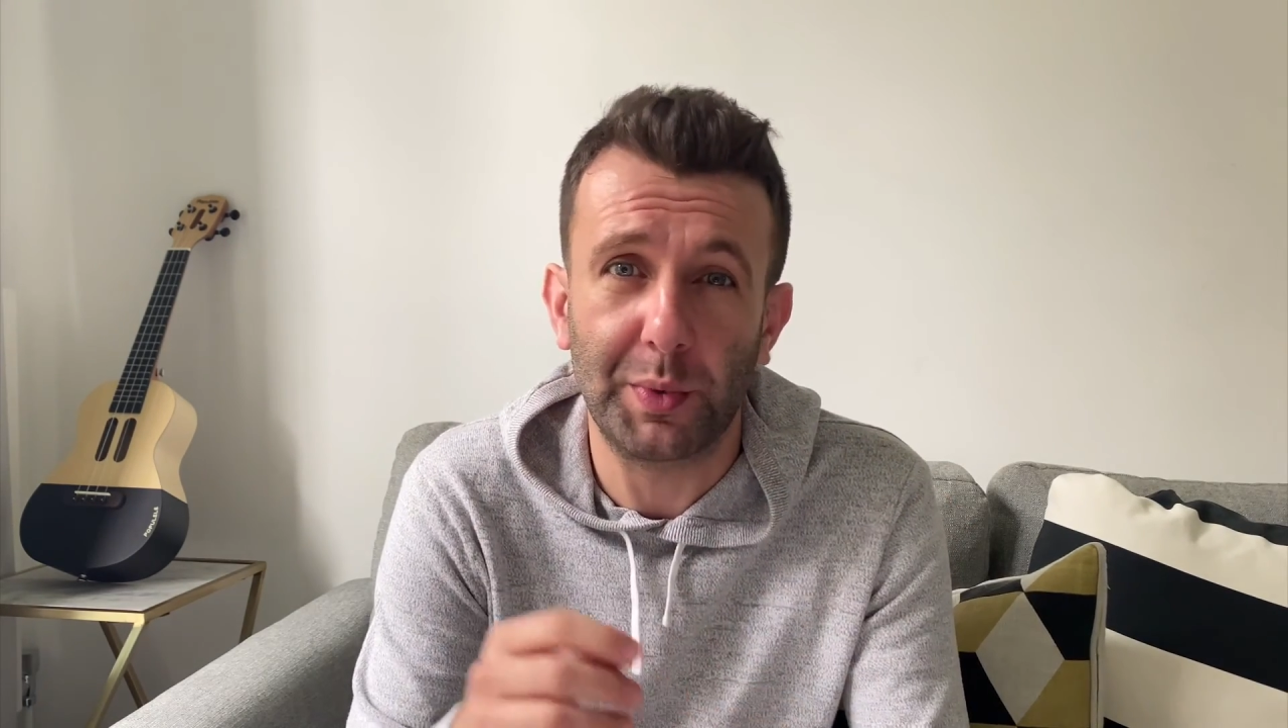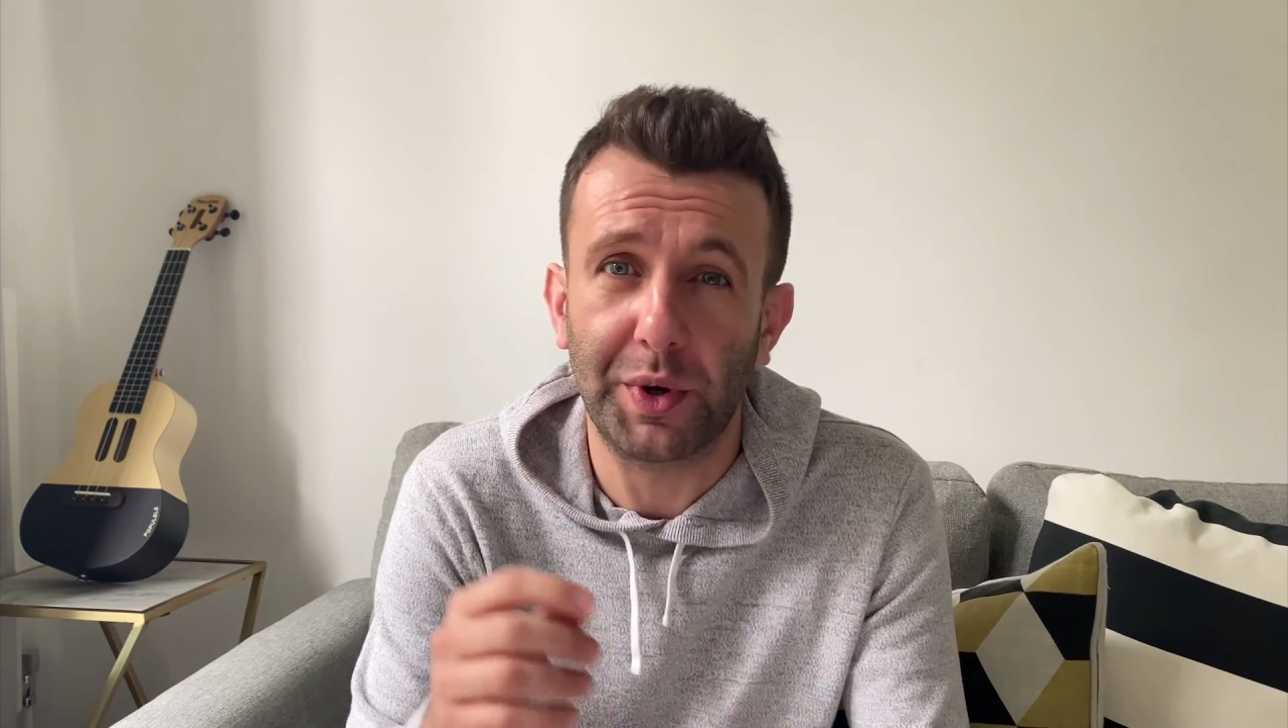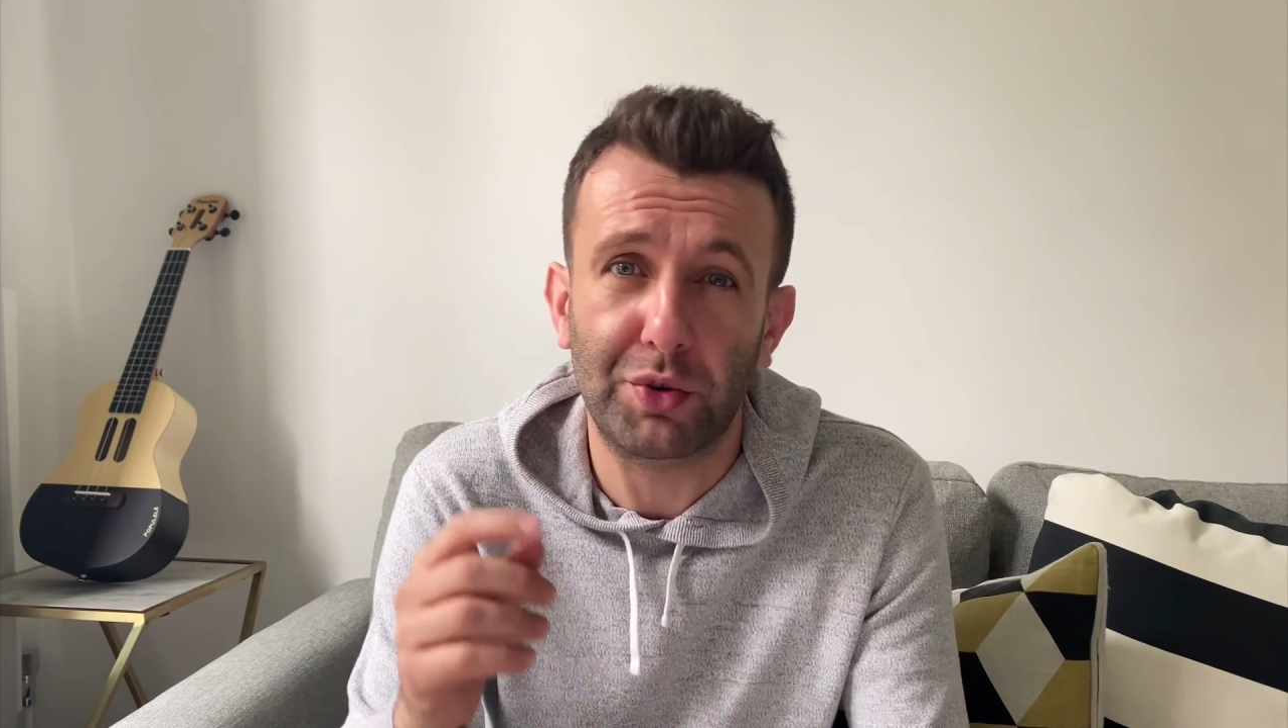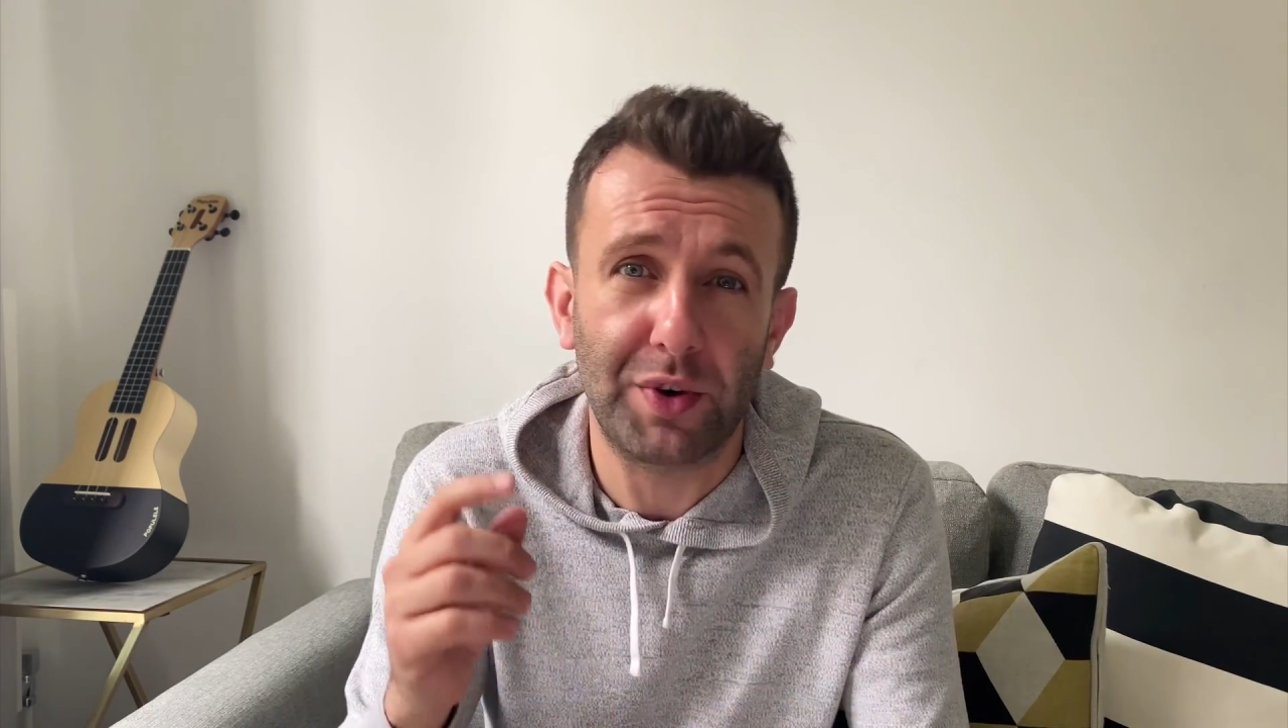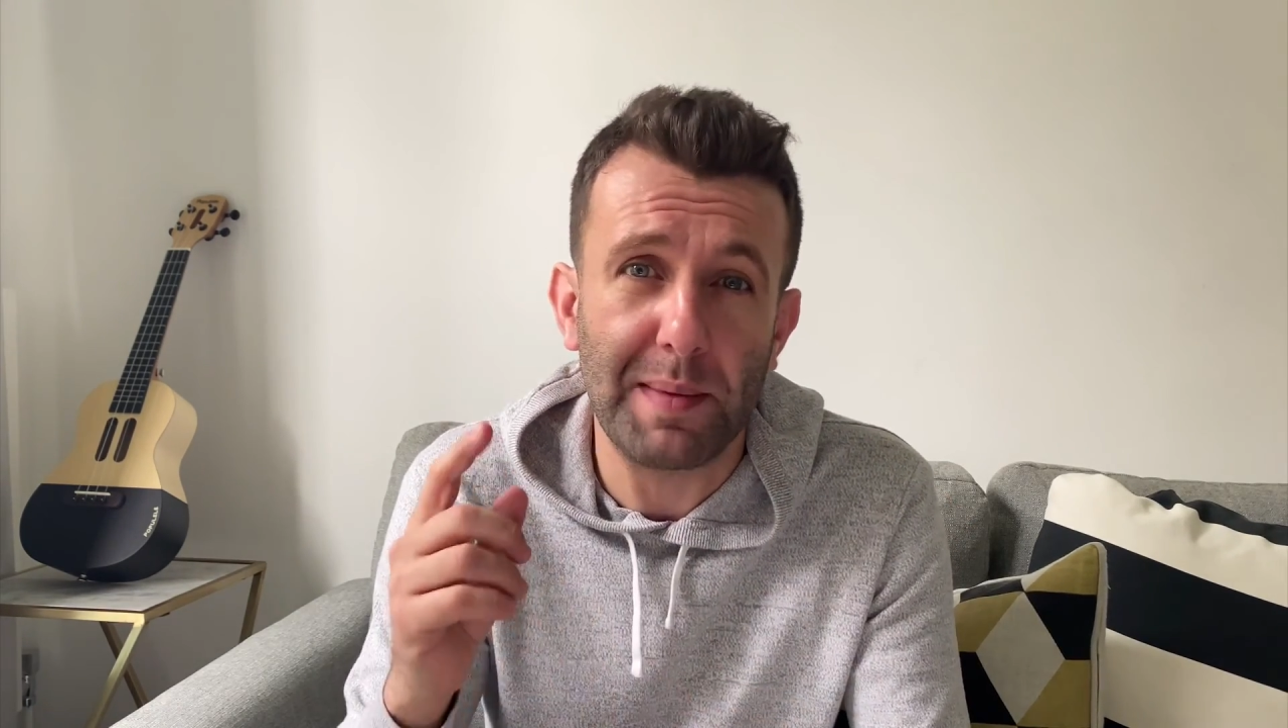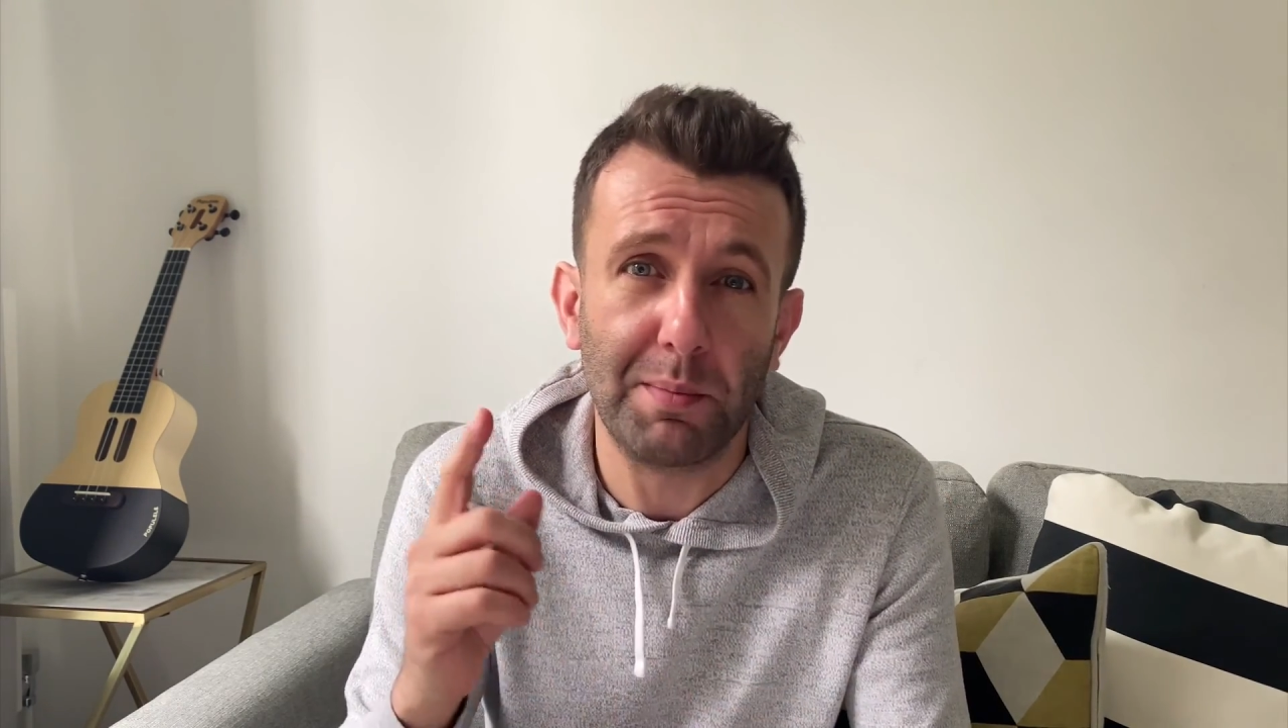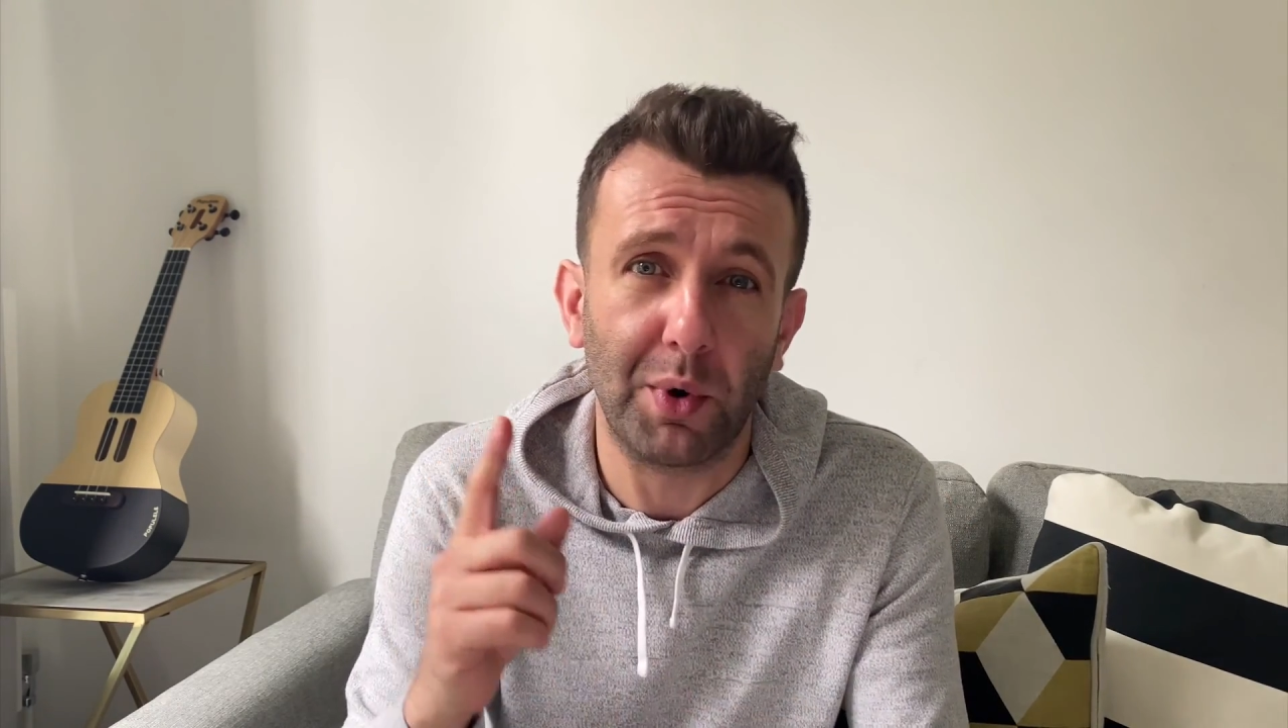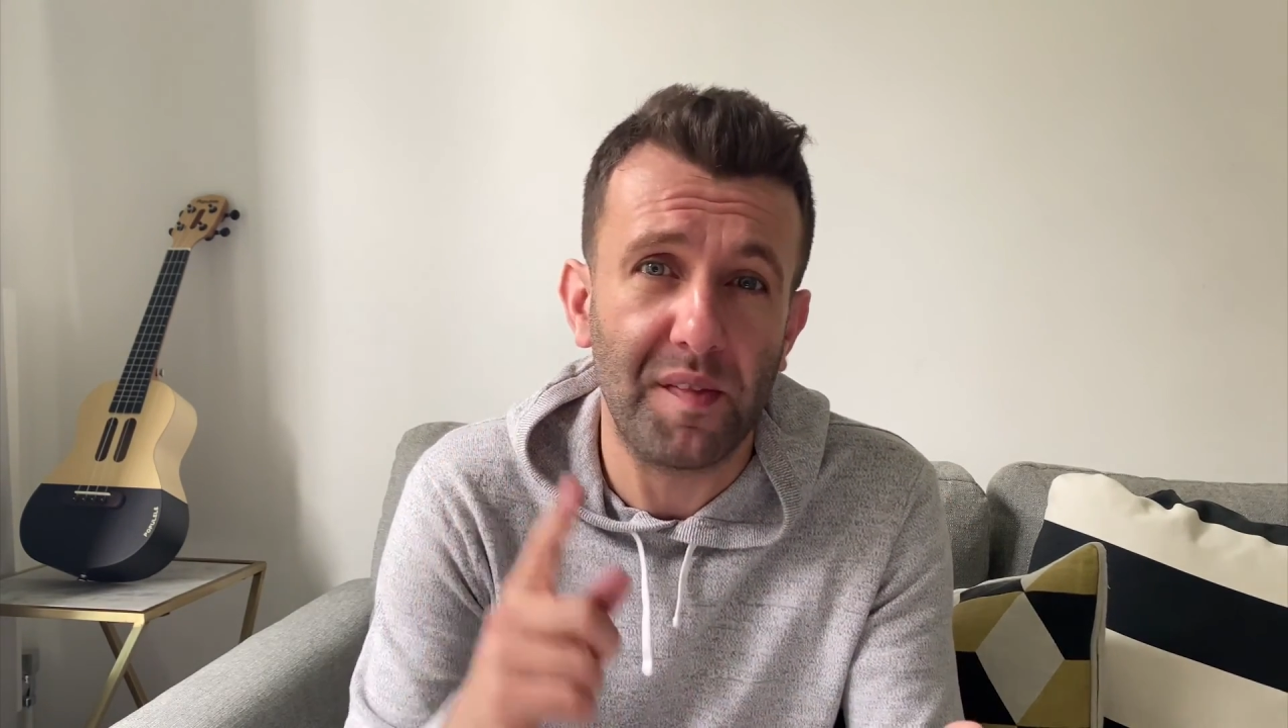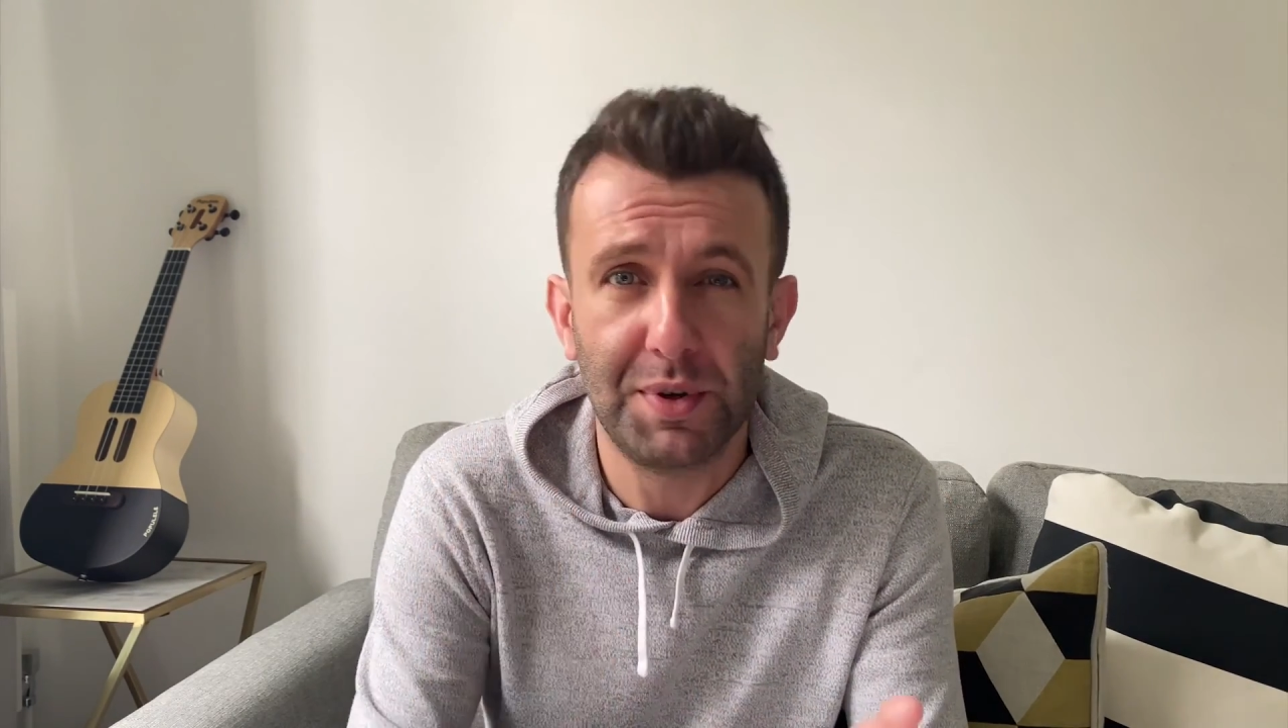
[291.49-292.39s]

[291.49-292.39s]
want to create more